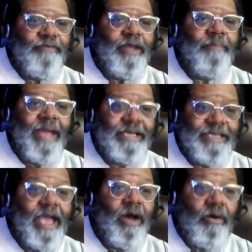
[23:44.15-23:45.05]
the best
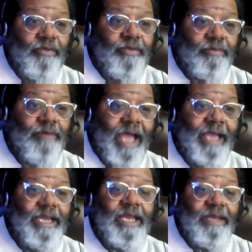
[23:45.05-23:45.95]
health,
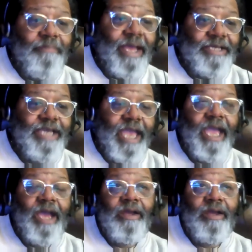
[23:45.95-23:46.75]
right? The best care.